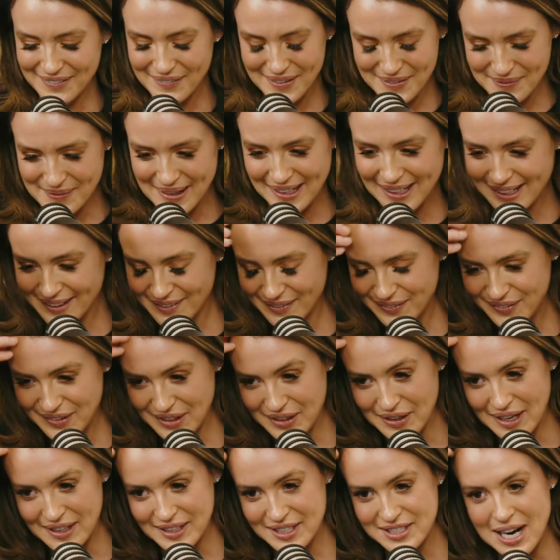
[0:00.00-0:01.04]
Then we met a
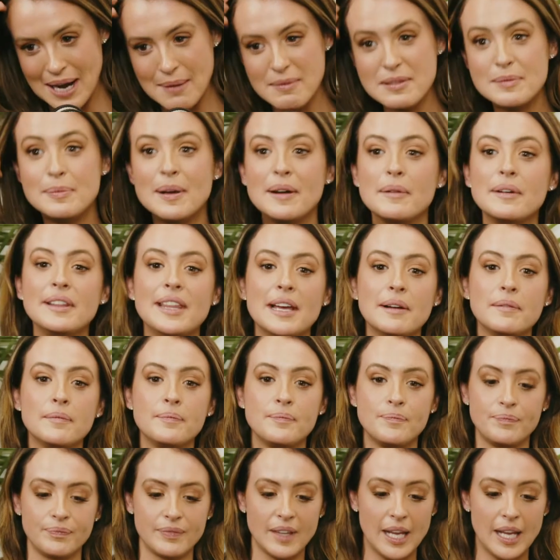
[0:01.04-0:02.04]
few other times, but then